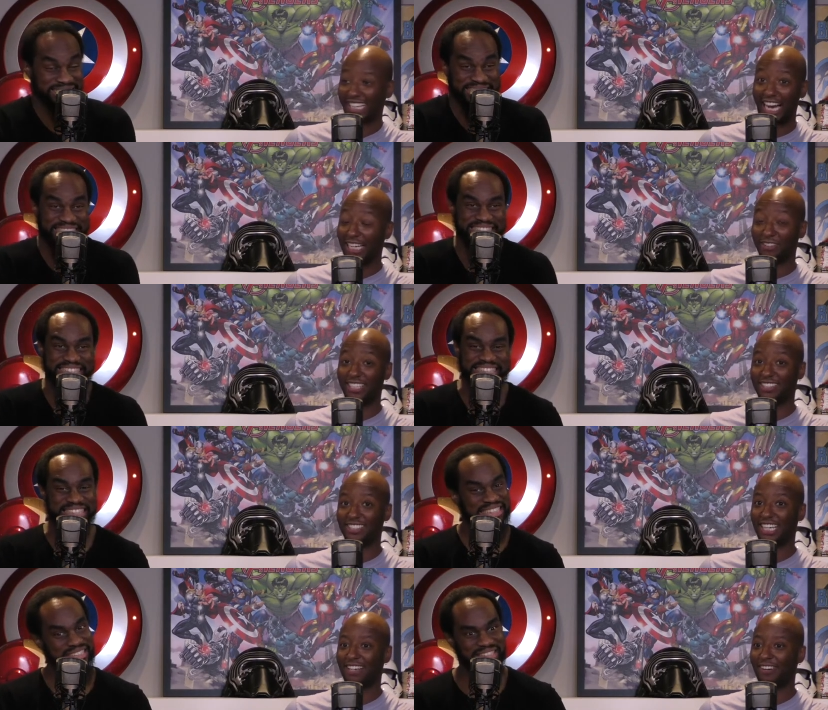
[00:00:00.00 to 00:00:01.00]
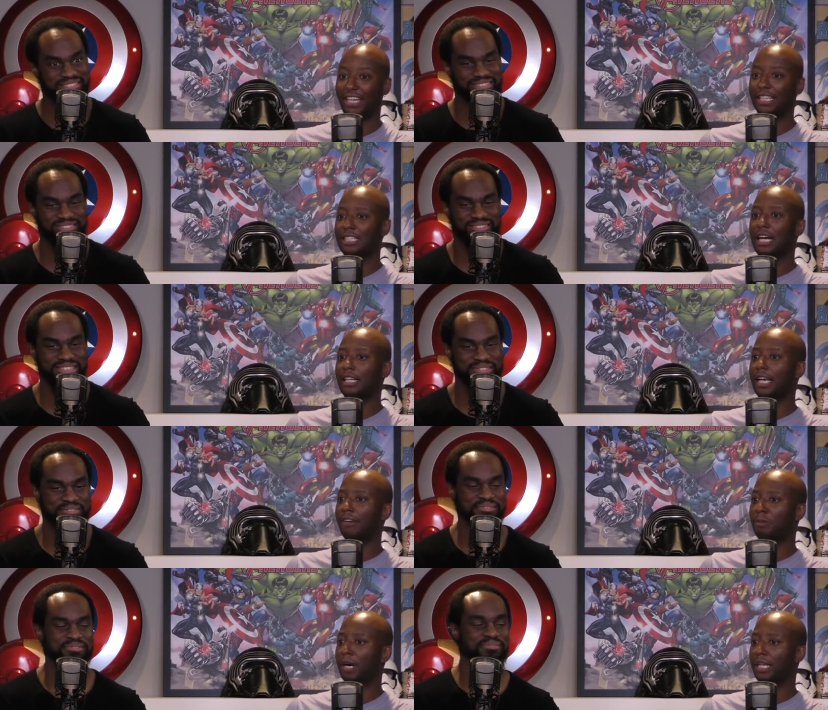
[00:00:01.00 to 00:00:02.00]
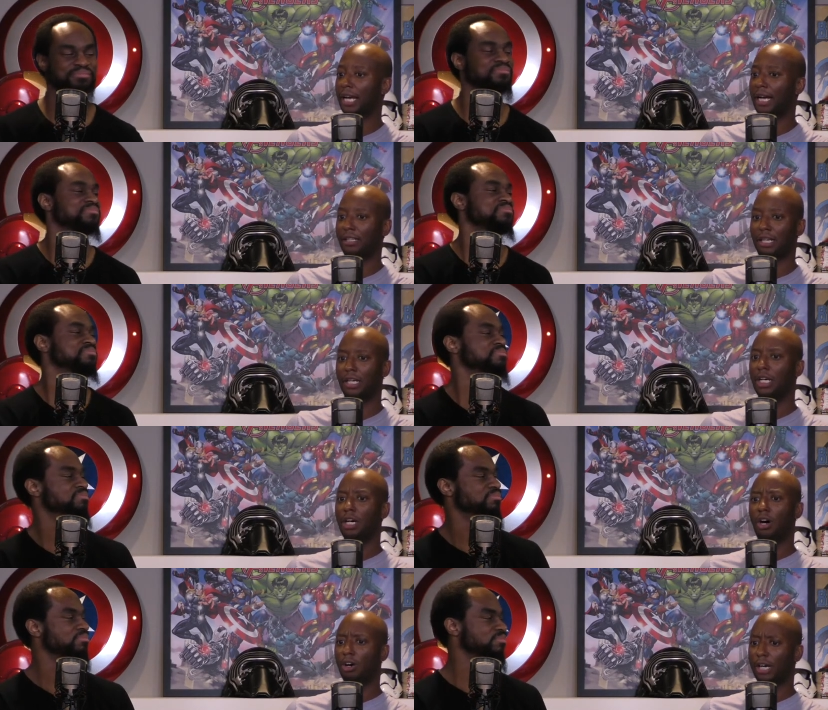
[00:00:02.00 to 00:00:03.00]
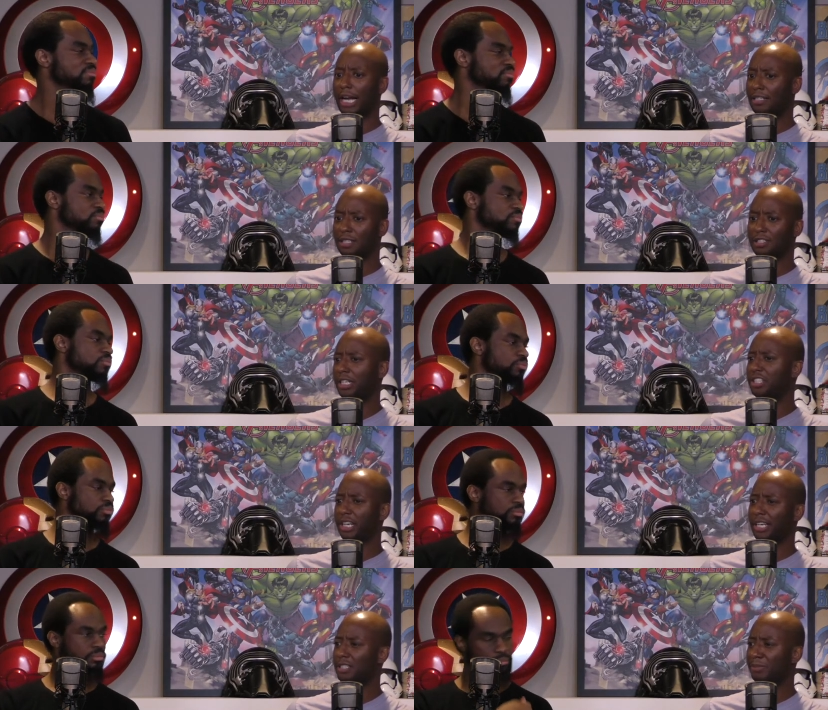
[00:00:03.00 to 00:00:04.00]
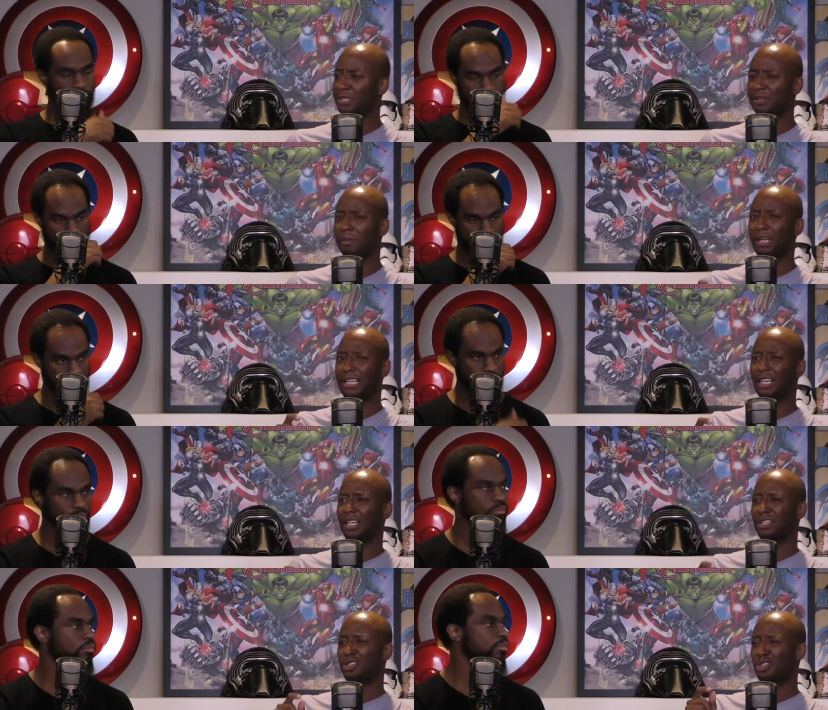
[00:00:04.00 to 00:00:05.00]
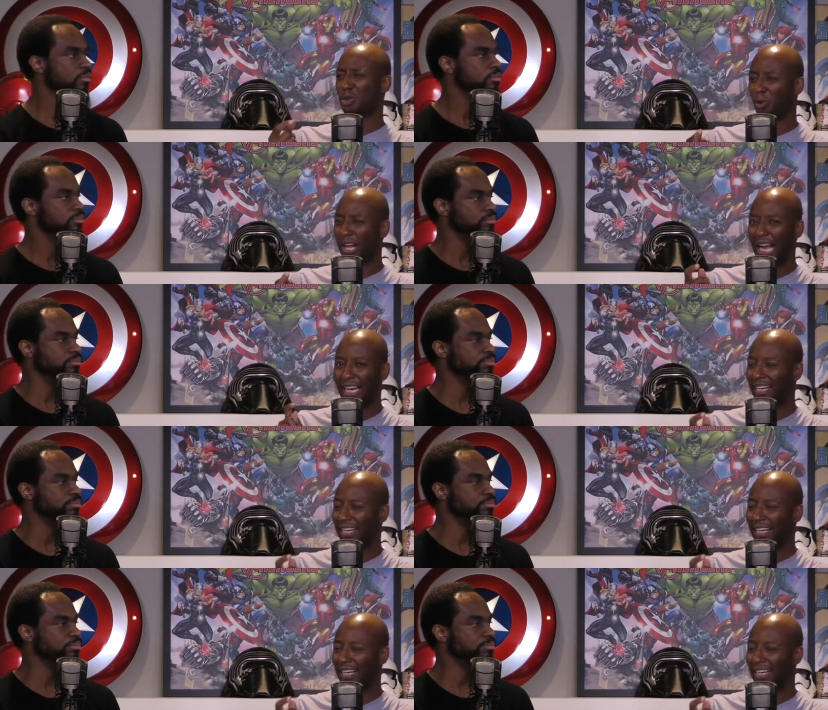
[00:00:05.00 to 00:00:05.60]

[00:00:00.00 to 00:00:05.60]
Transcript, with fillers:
Speaker 1: like I don't understand, right? It's not like everybody had like hard accents. Like J.K. Simmons, like sort of had